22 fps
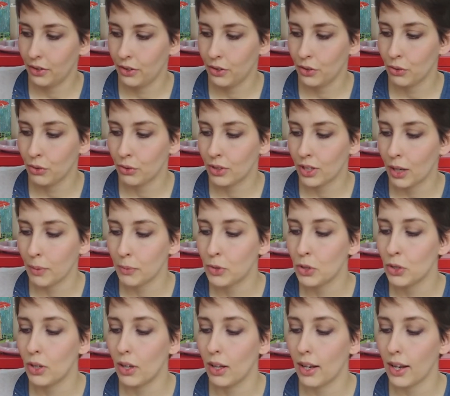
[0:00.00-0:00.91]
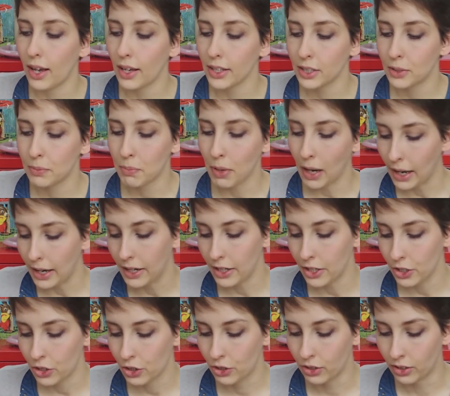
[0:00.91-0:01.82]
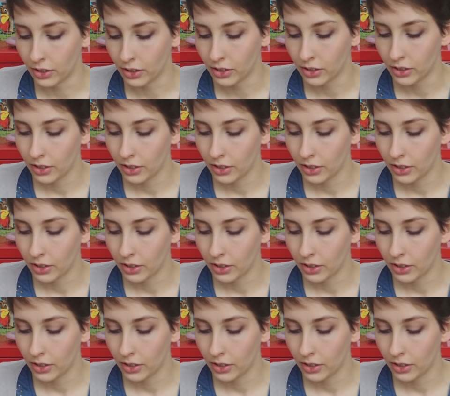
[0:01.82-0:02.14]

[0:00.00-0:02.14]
you come to the last page